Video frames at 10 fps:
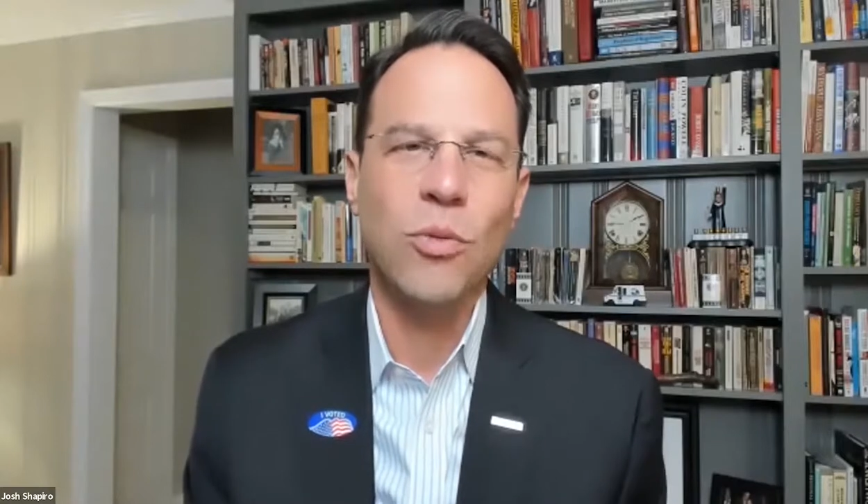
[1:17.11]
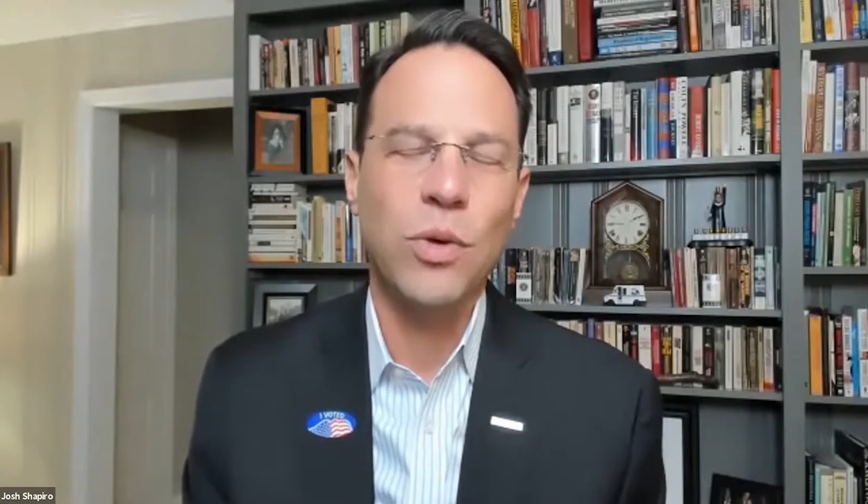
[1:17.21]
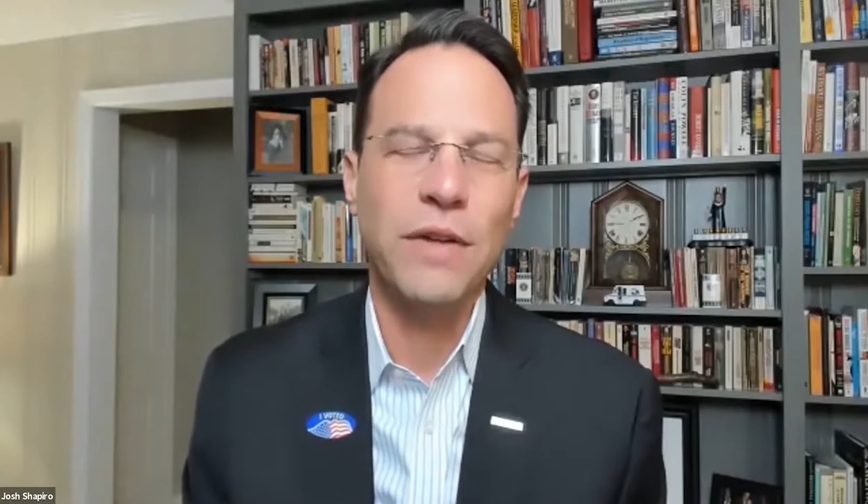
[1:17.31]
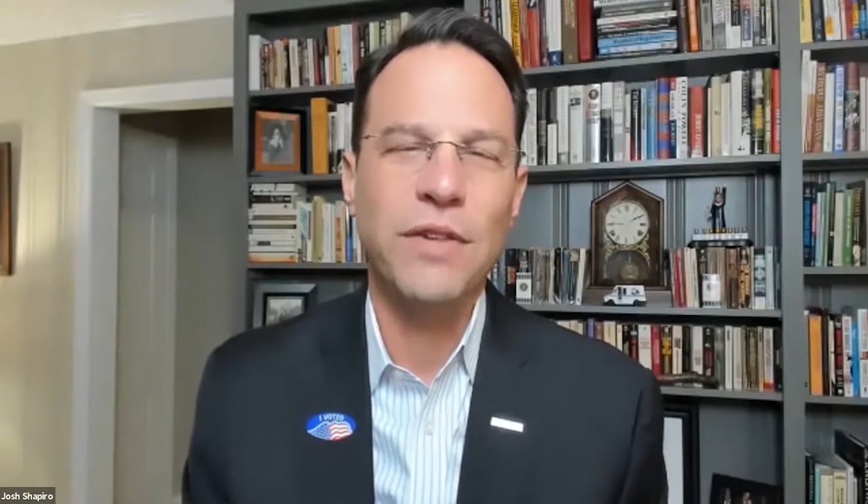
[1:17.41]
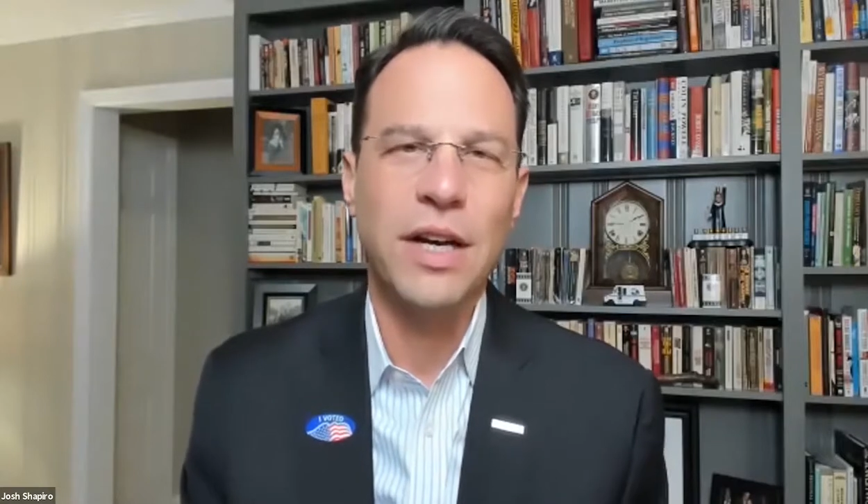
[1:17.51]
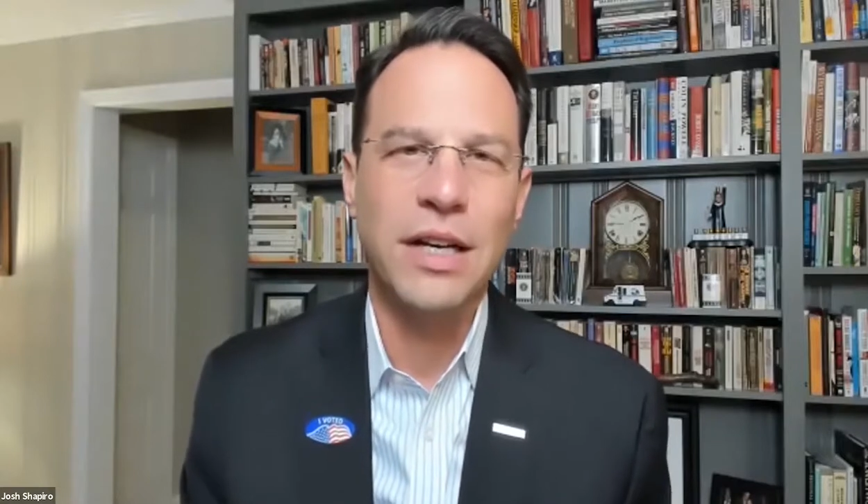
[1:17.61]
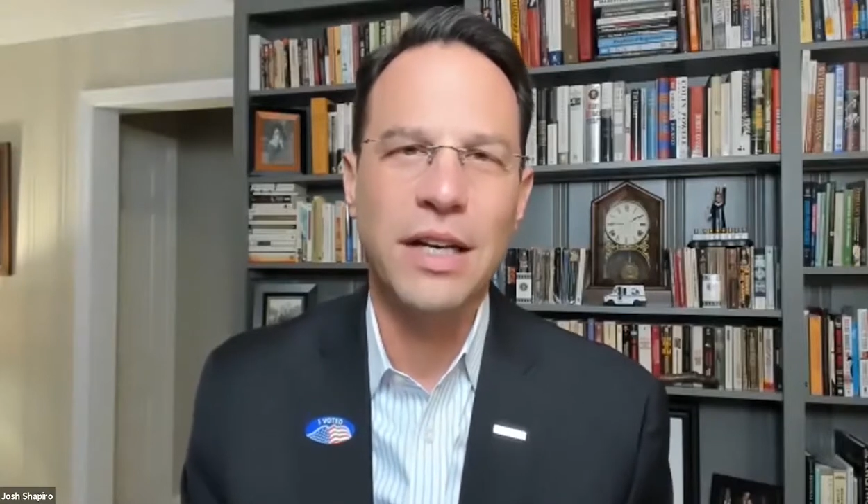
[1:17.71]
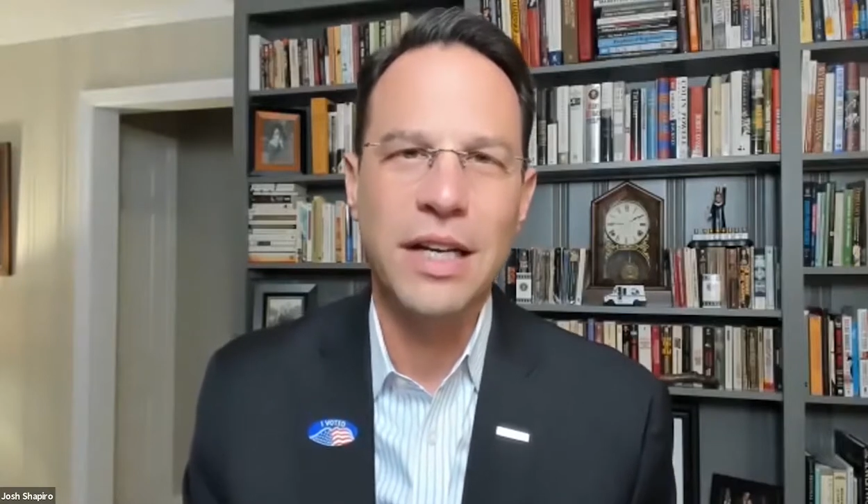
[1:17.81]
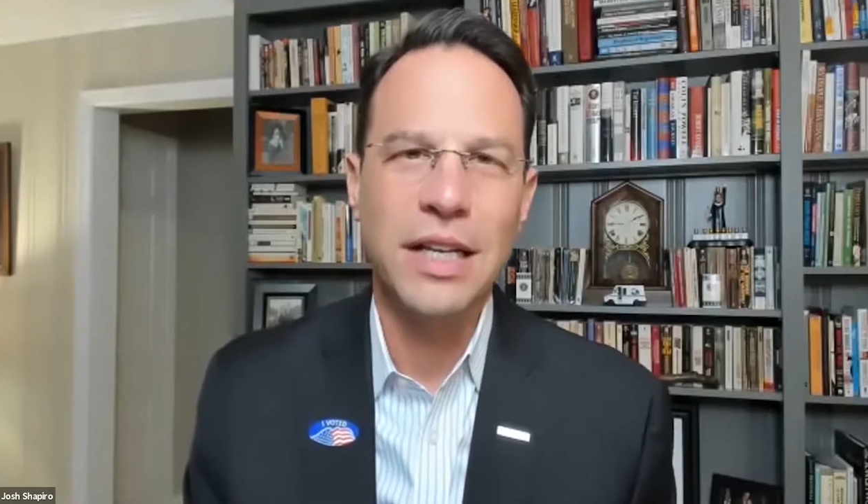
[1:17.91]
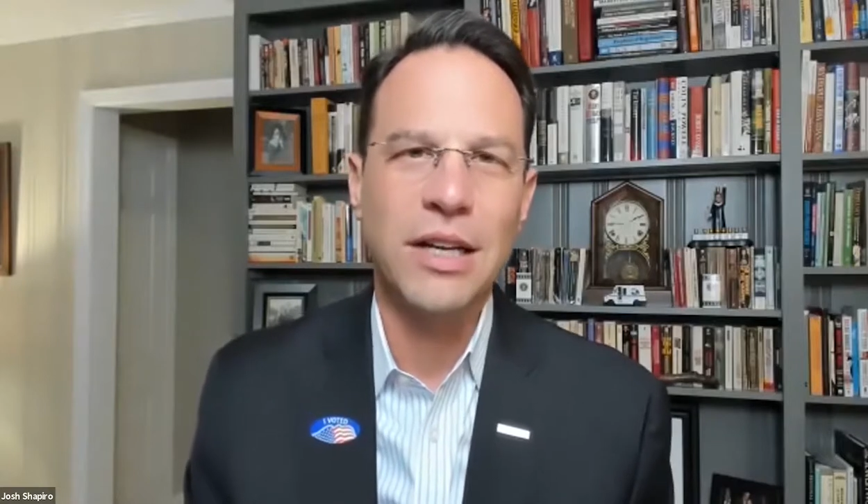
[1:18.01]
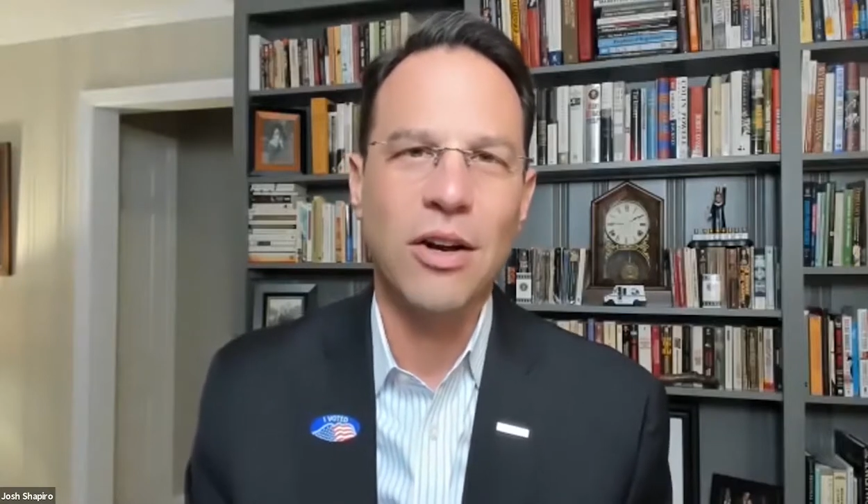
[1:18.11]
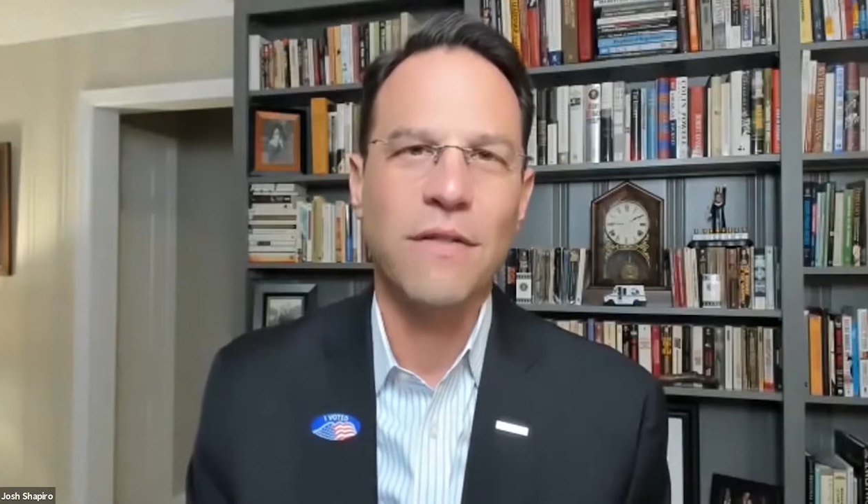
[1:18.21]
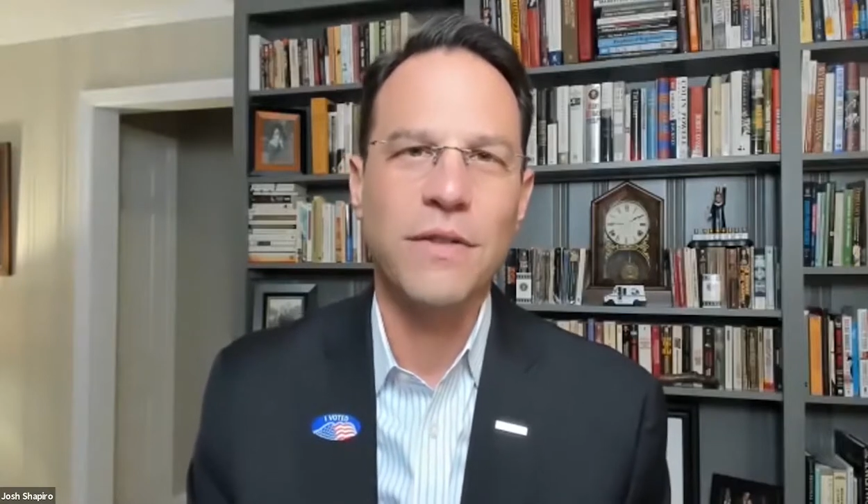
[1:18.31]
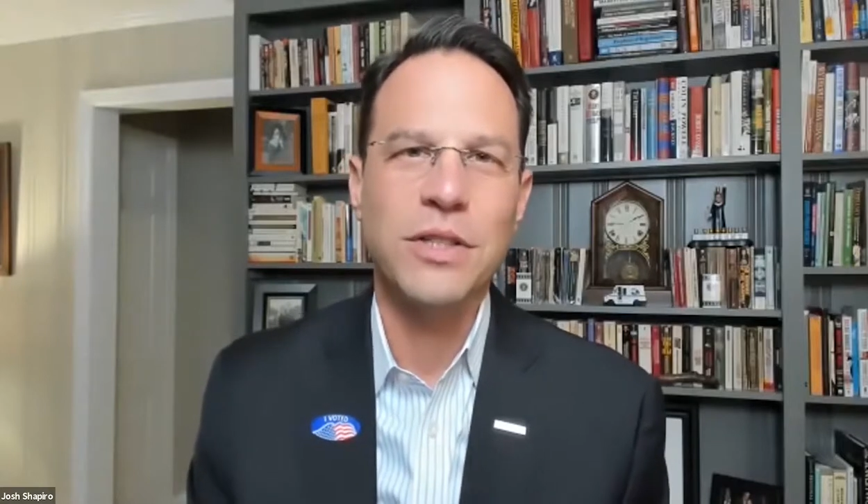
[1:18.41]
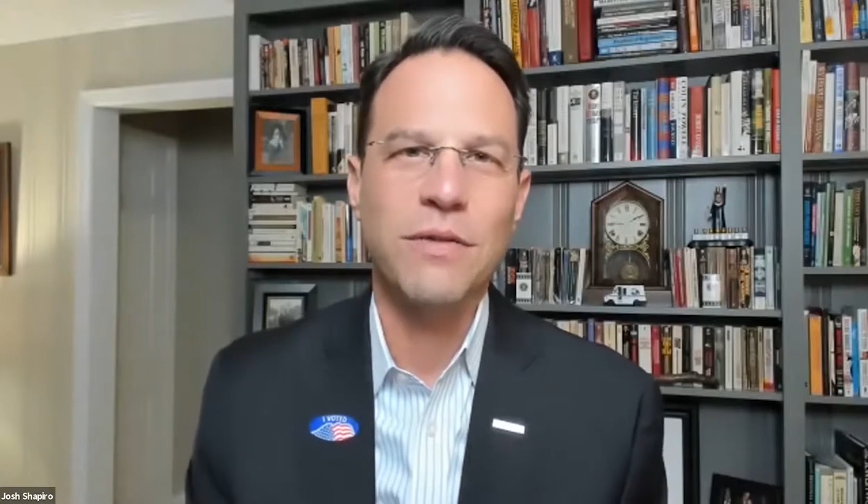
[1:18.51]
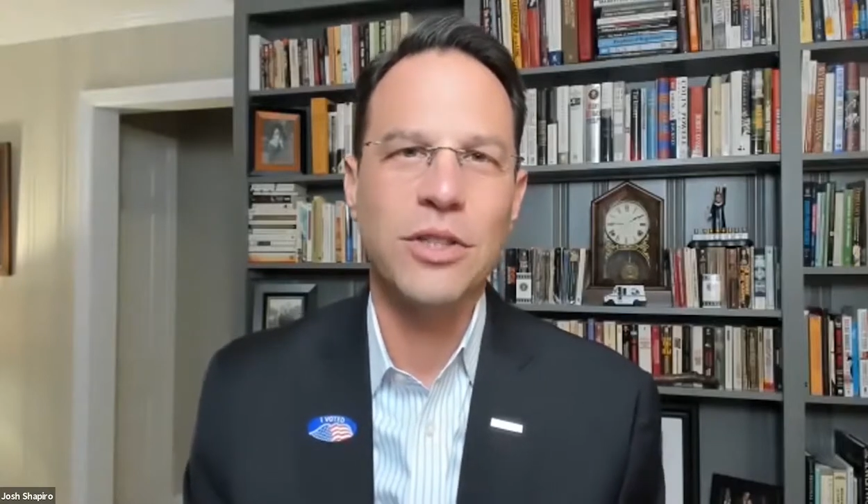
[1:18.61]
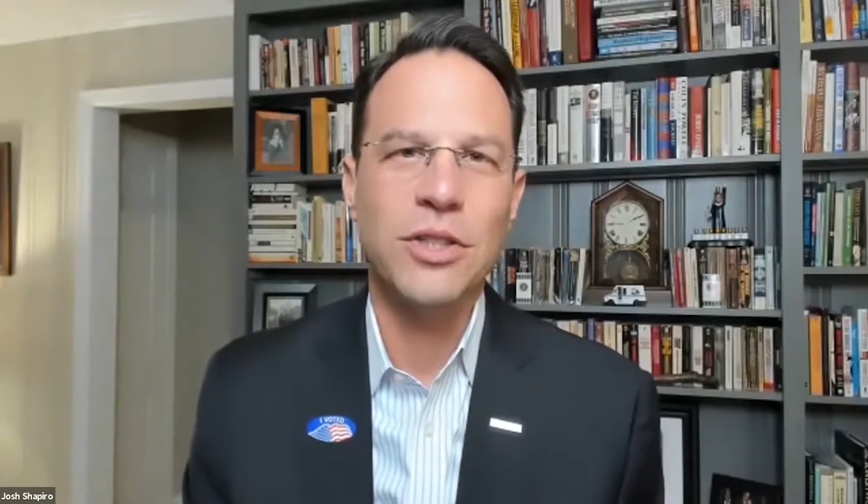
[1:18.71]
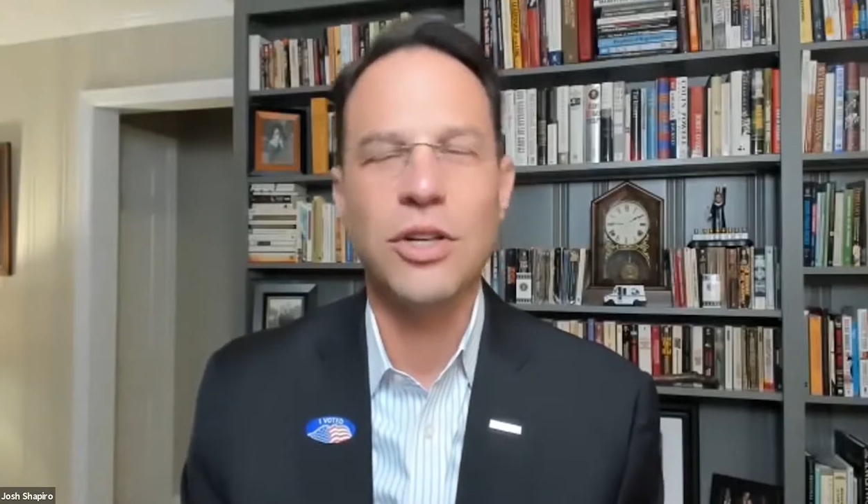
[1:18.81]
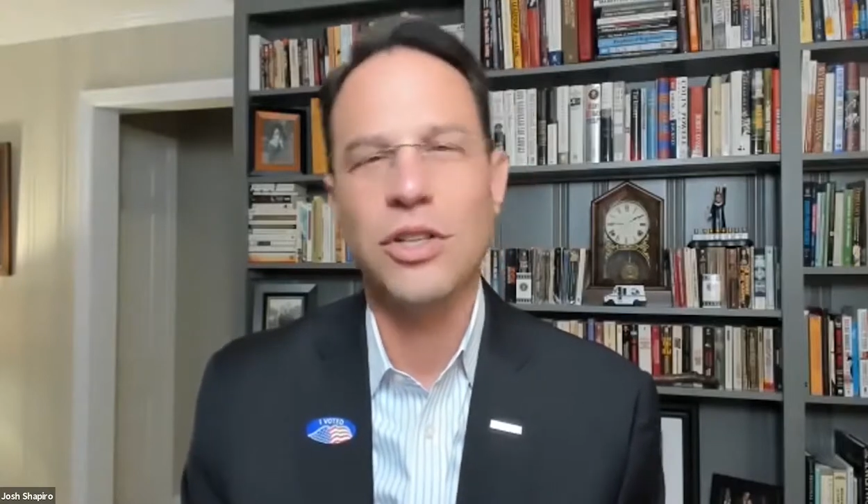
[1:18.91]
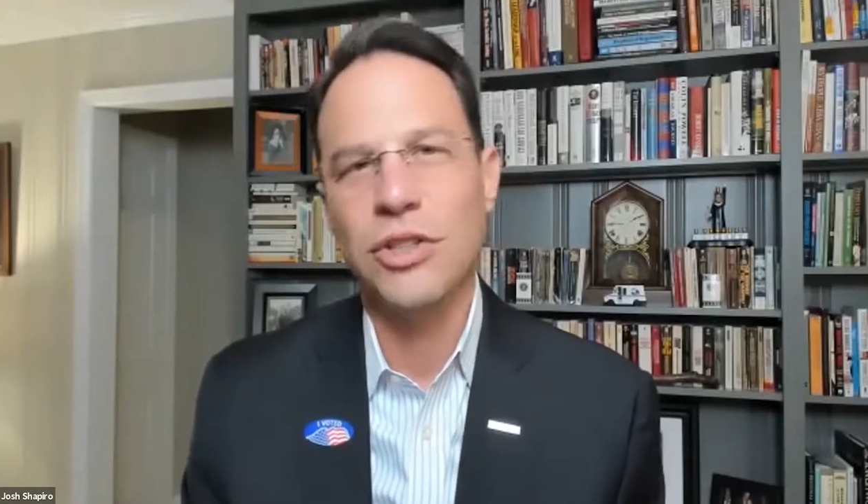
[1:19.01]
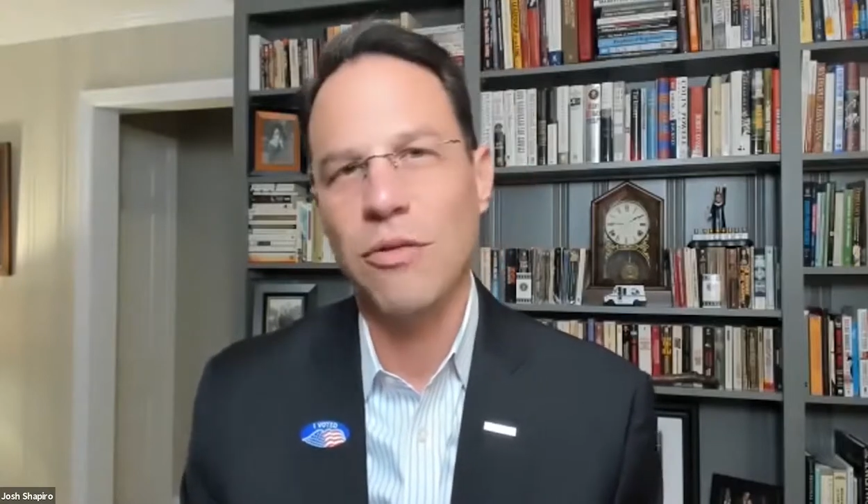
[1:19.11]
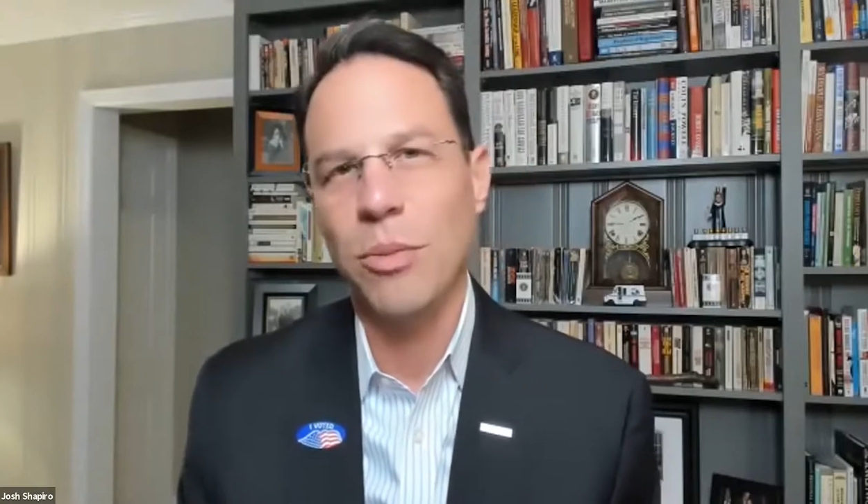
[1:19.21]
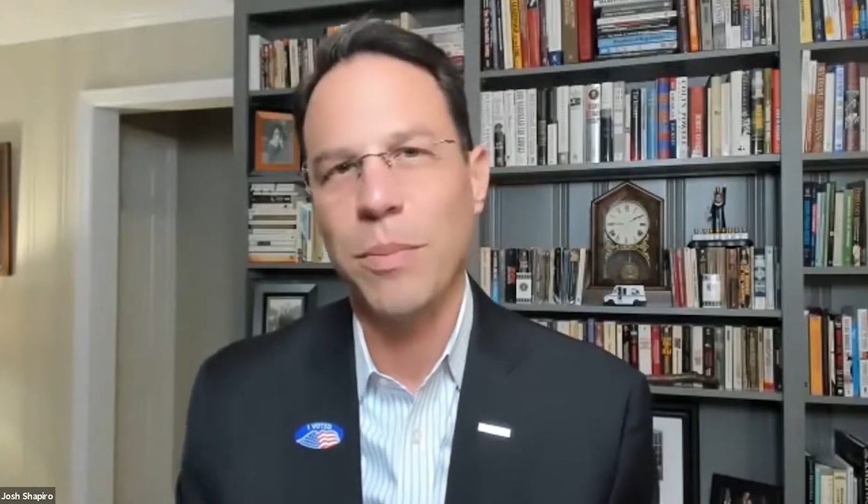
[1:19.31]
we've done in the Office of Attorney General,